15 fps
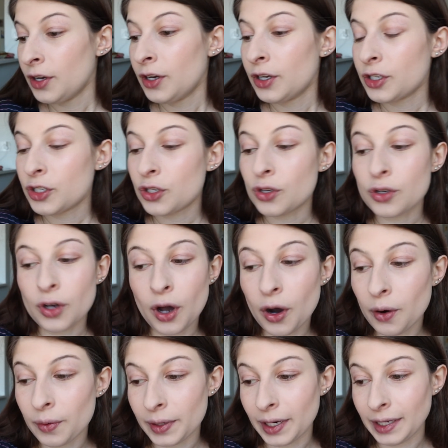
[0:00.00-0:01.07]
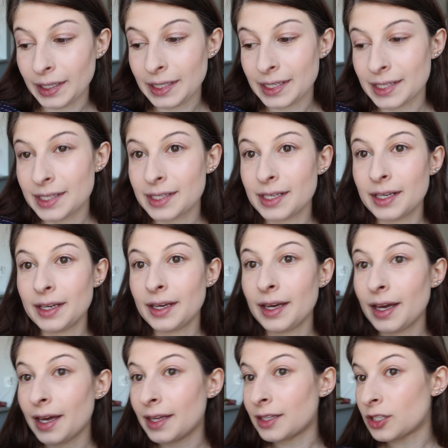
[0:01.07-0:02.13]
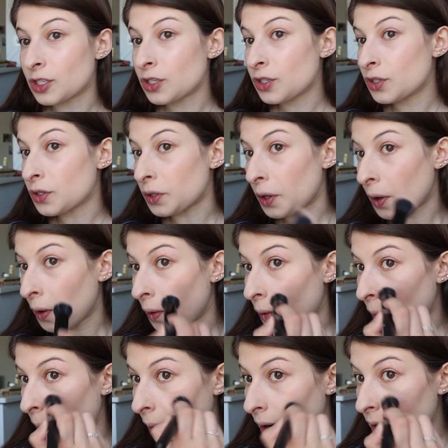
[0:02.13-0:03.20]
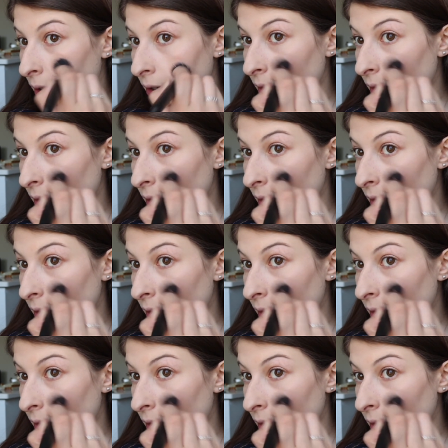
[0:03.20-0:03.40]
so nice and so